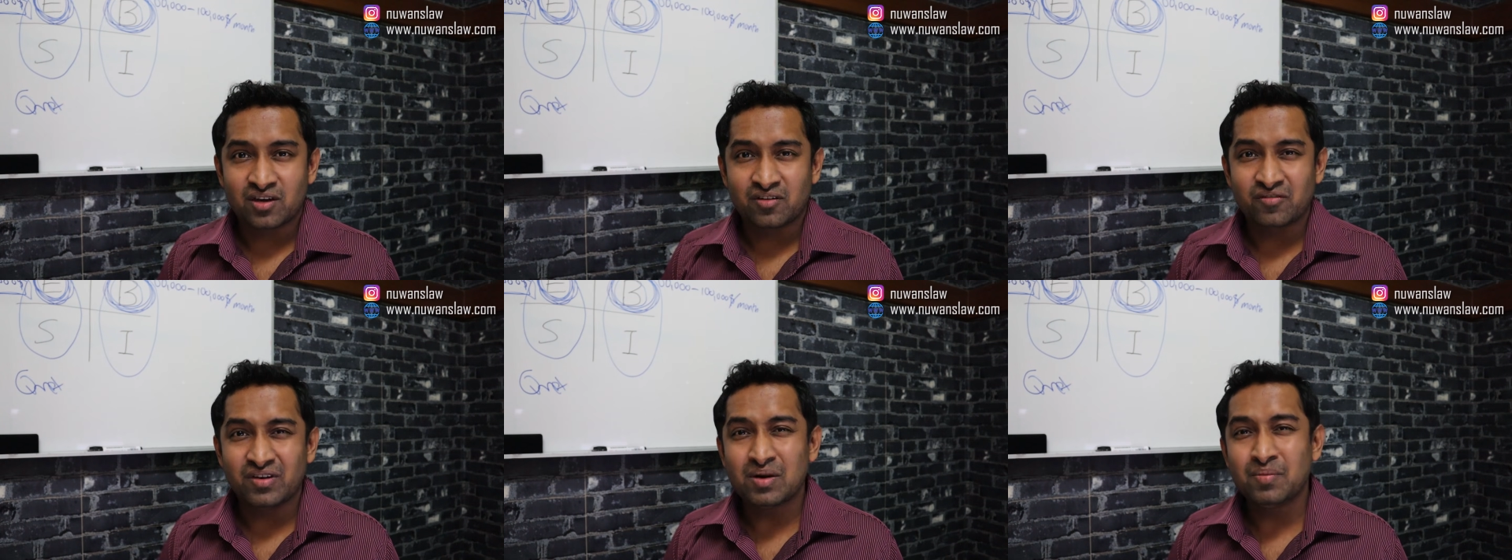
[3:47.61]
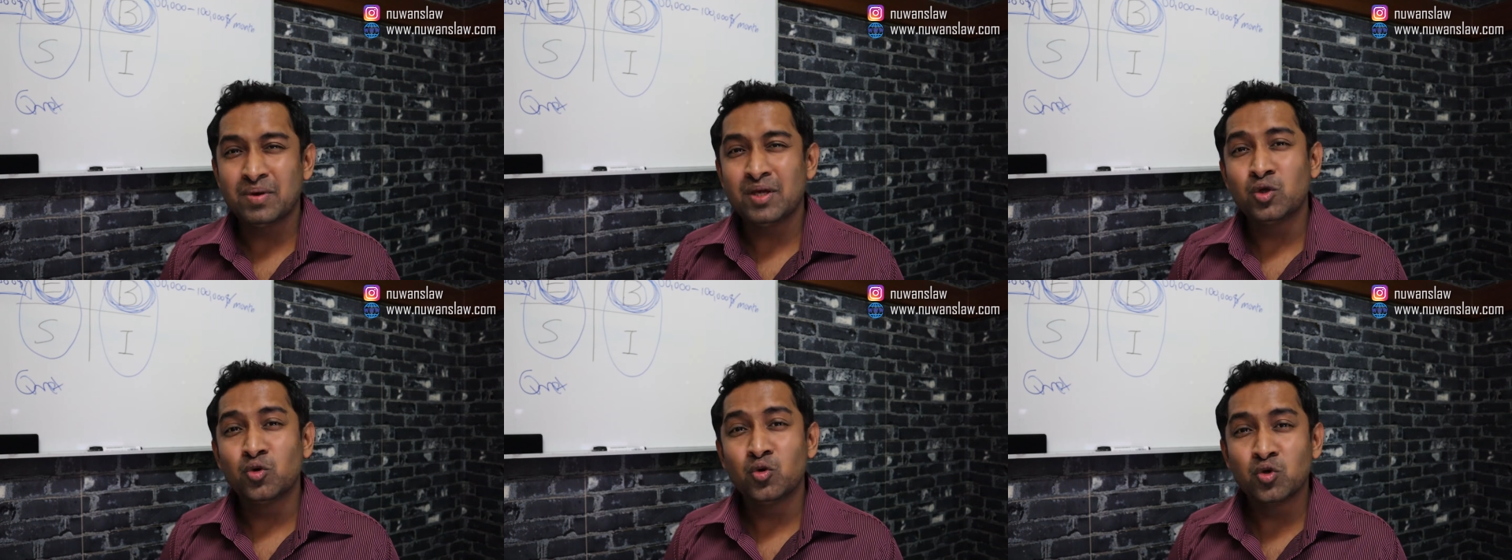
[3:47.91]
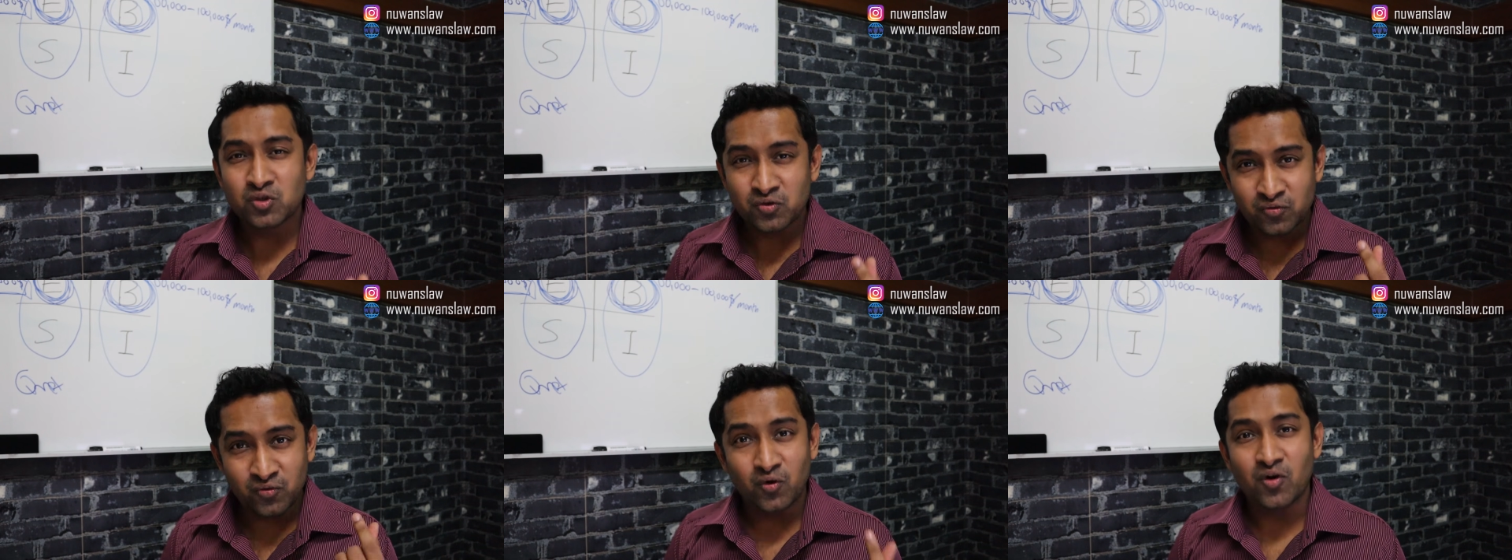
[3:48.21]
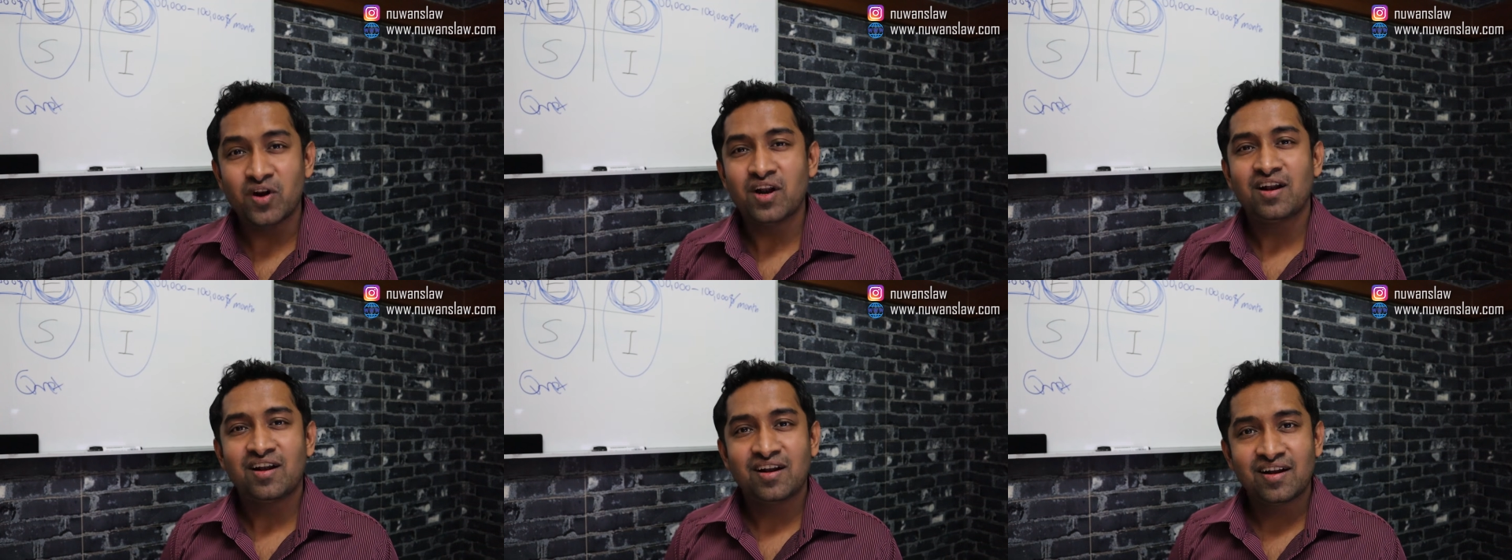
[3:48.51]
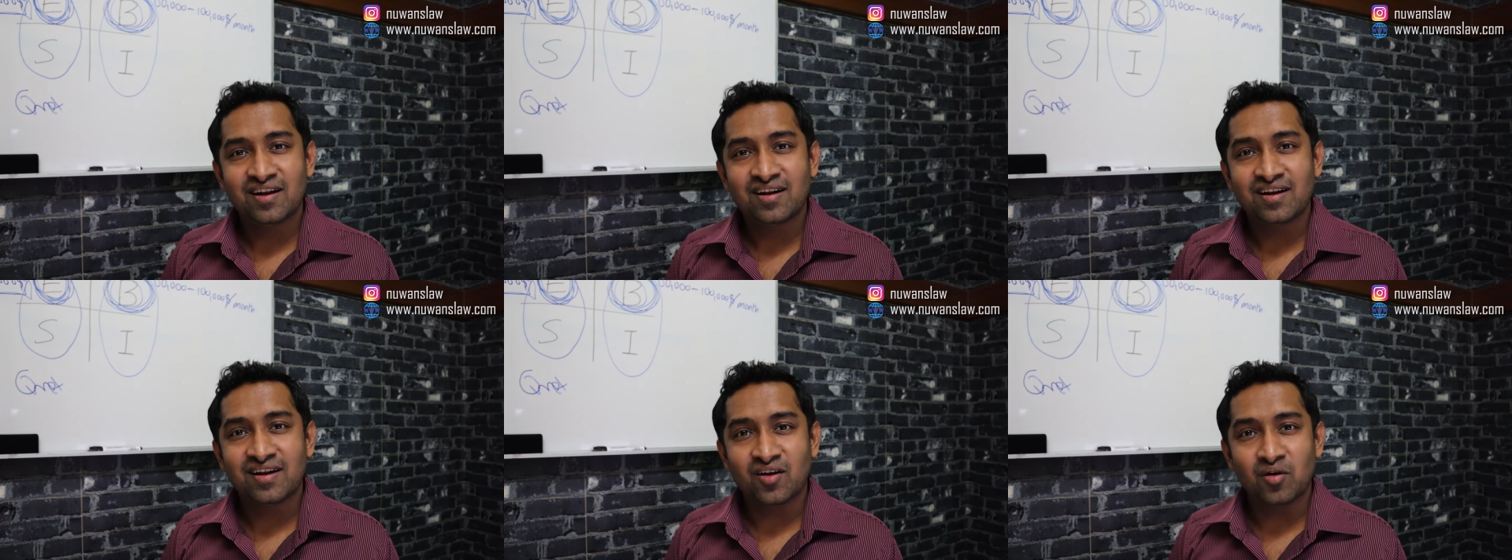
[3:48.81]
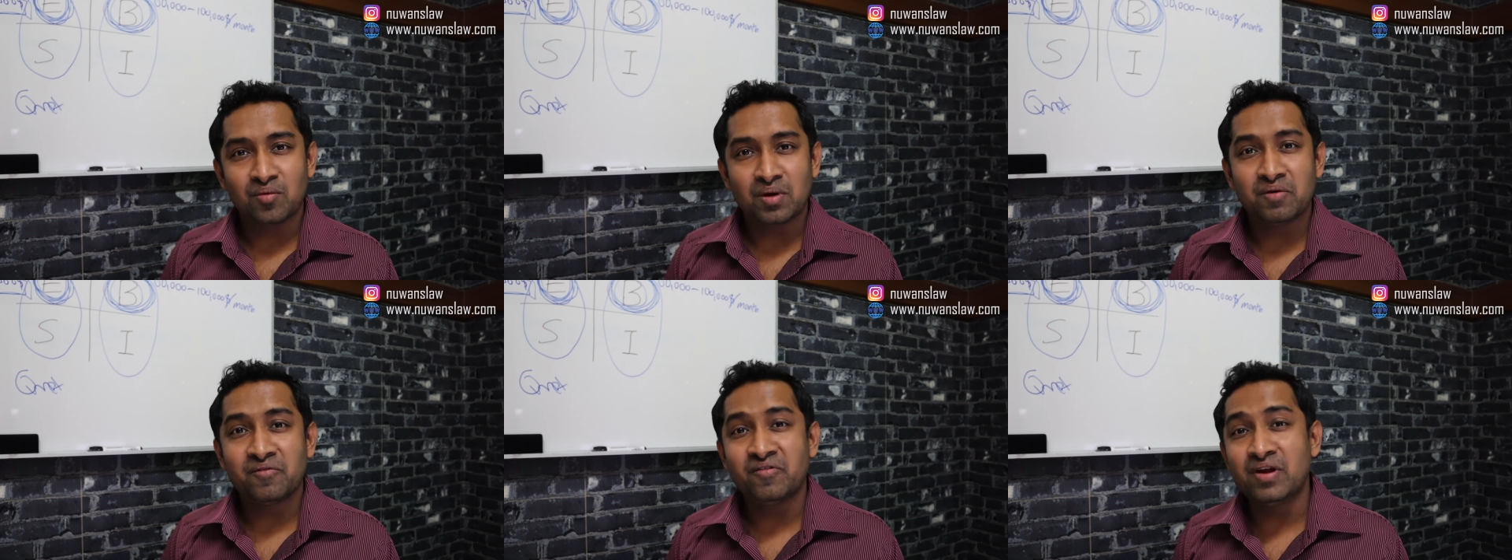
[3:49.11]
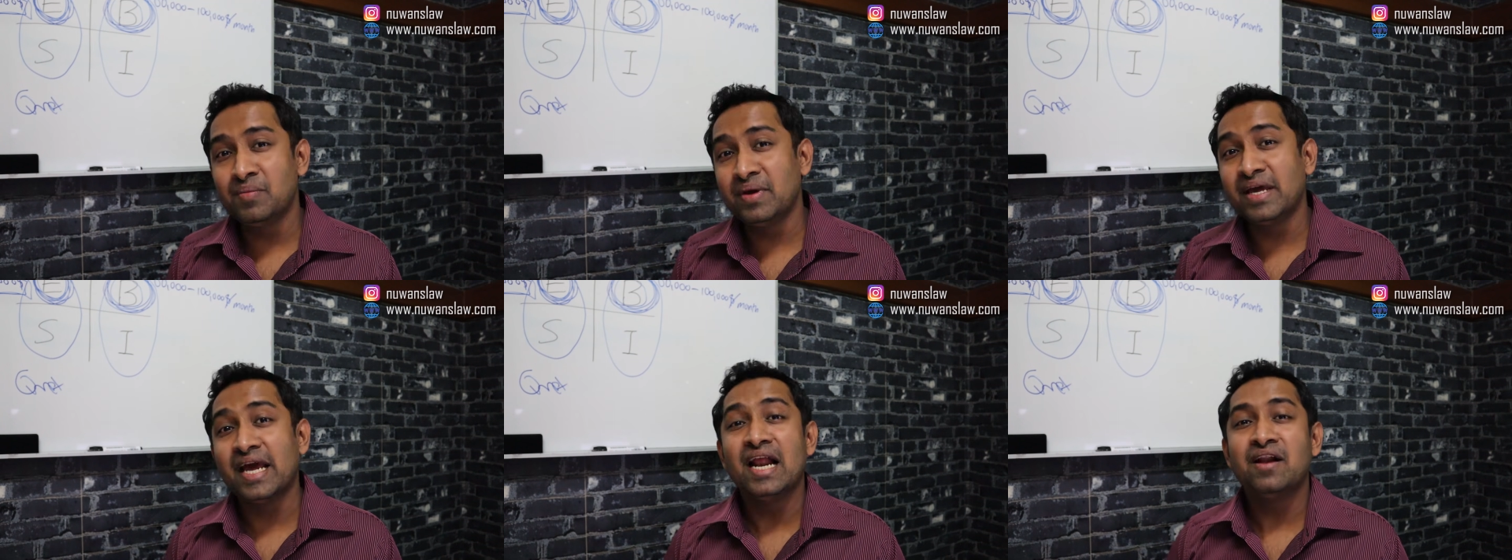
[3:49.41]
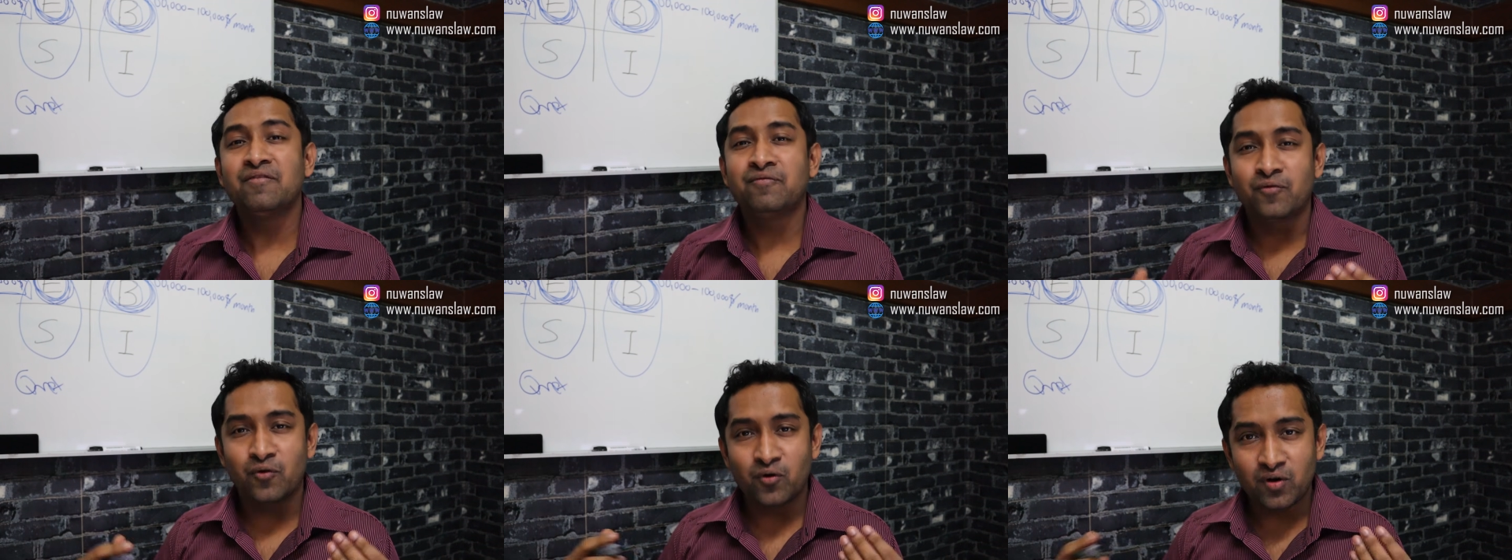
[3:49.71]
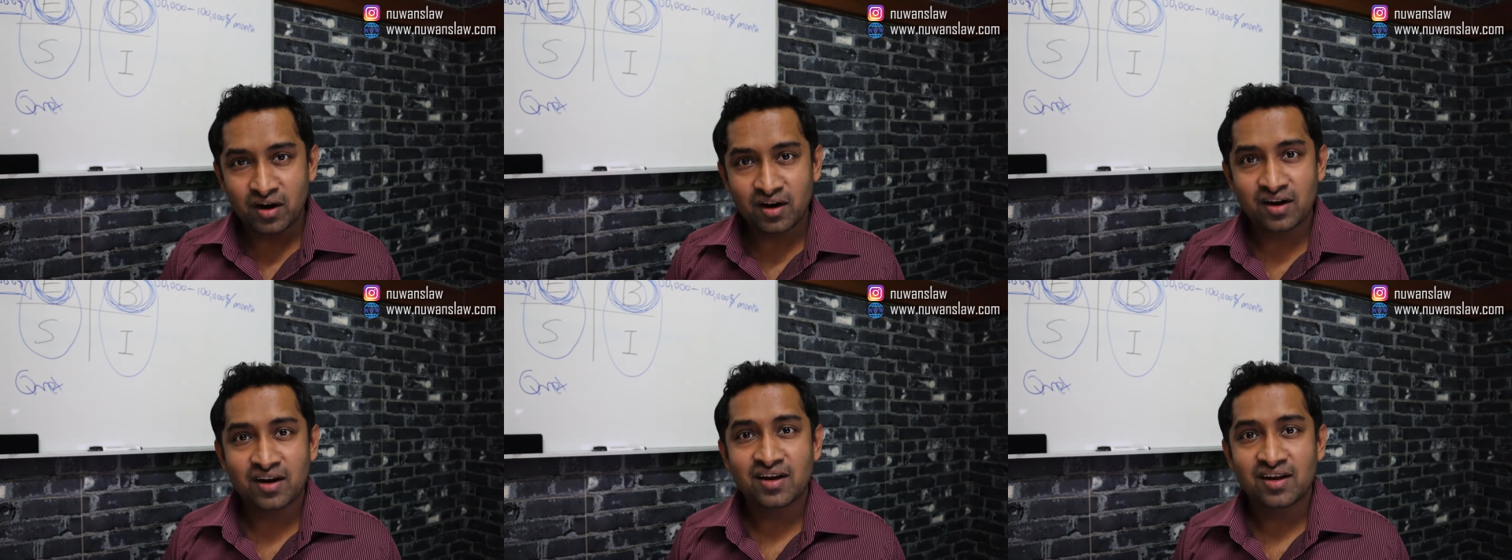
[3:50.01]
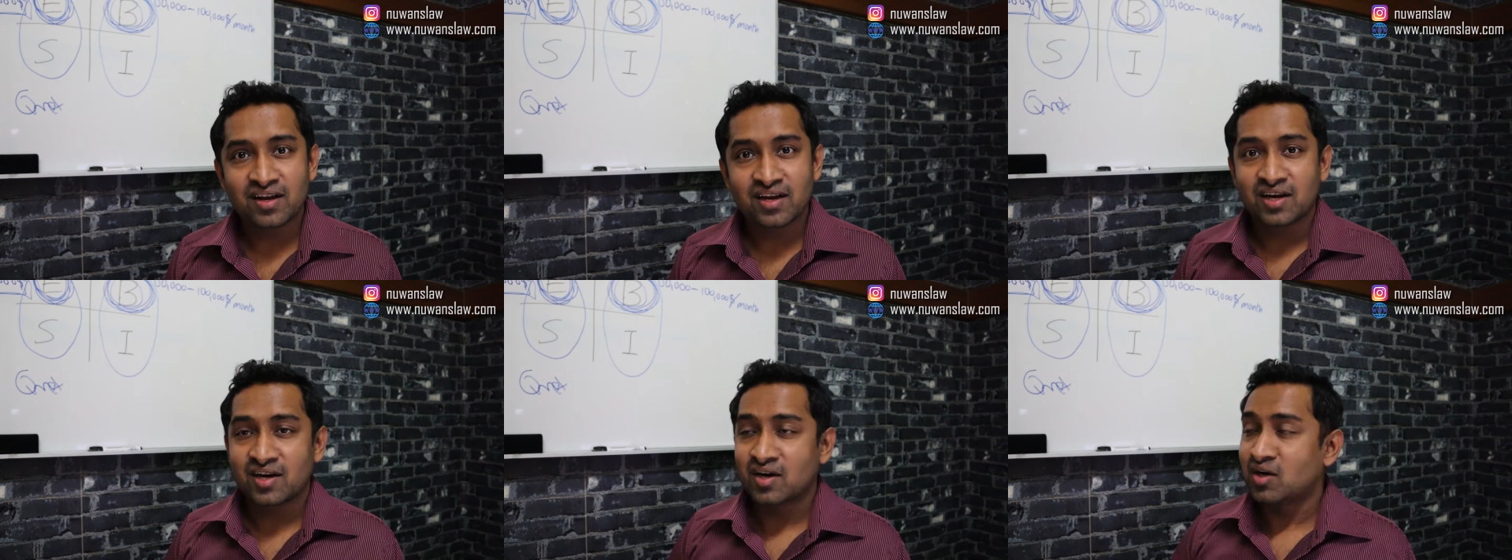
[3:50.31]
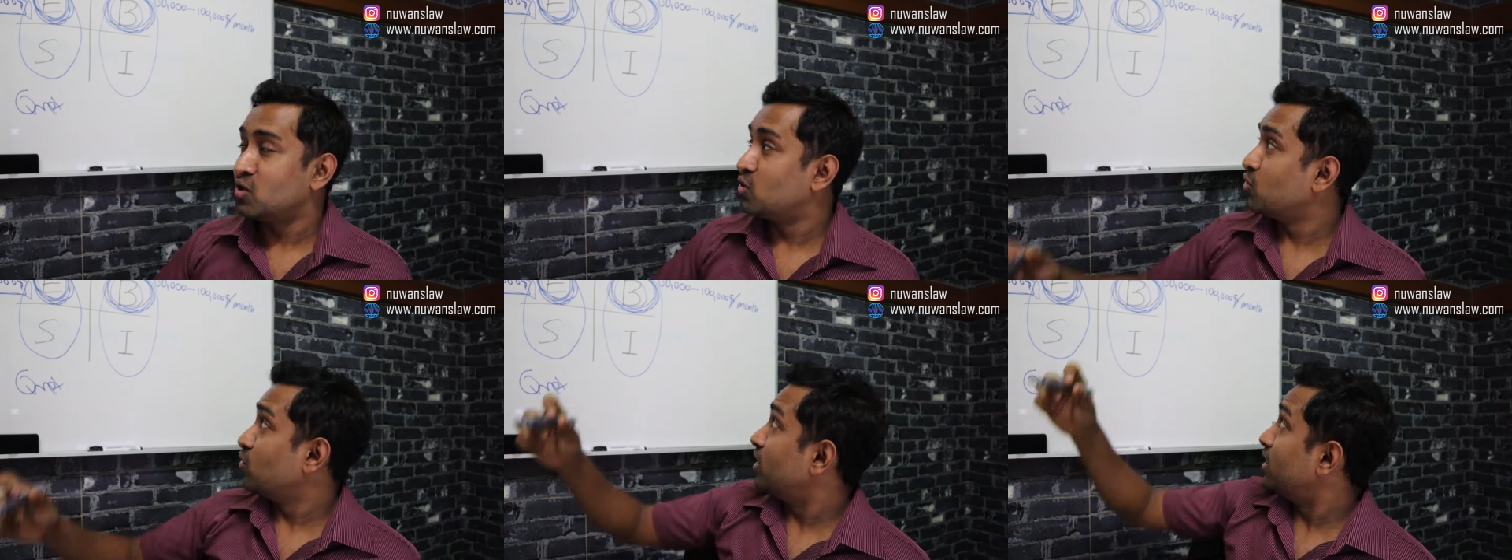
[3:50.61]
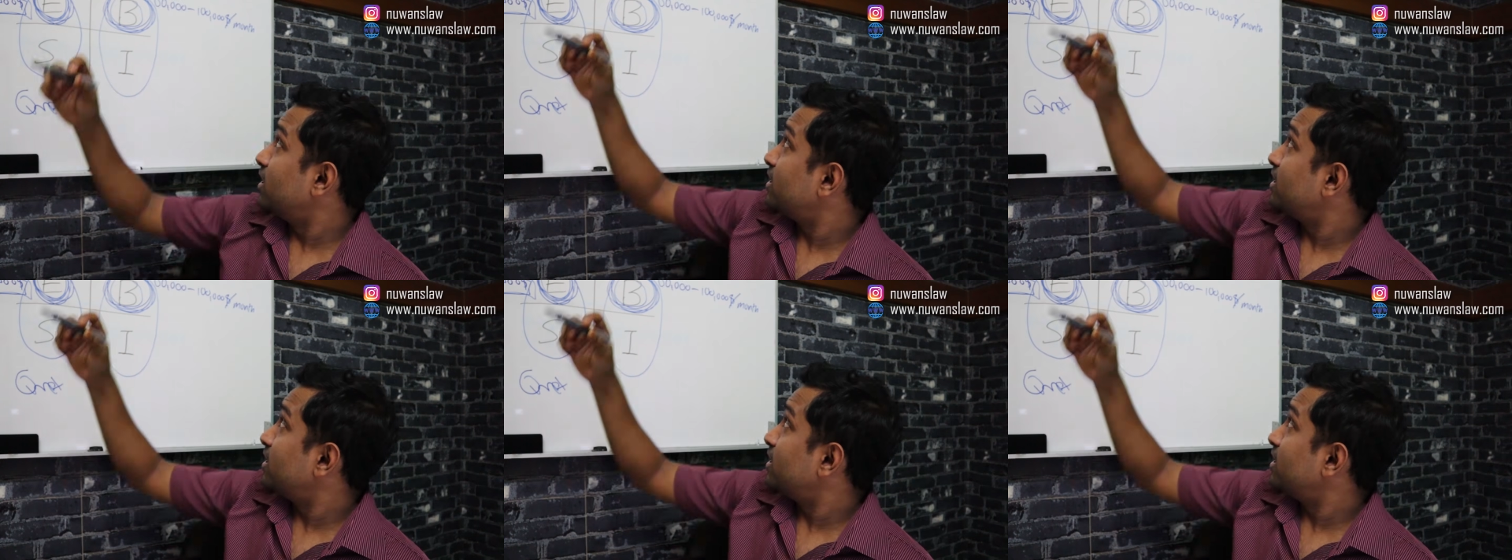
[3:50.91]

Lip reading: will be useful or will be helpful to